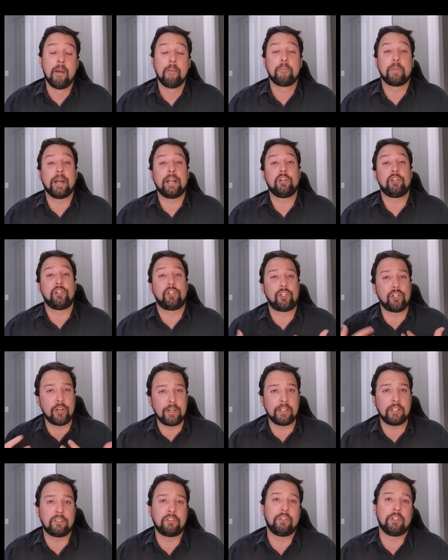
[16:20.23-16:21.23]
but I should
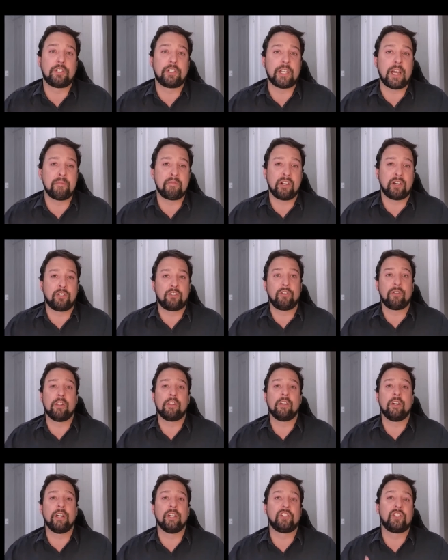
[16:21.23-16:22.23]
include a subject so that
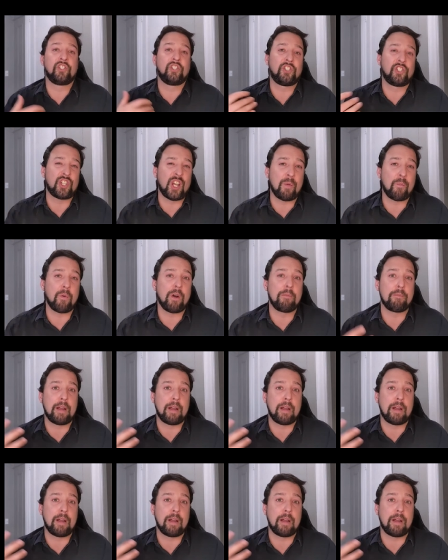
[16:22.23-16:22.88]
there is someone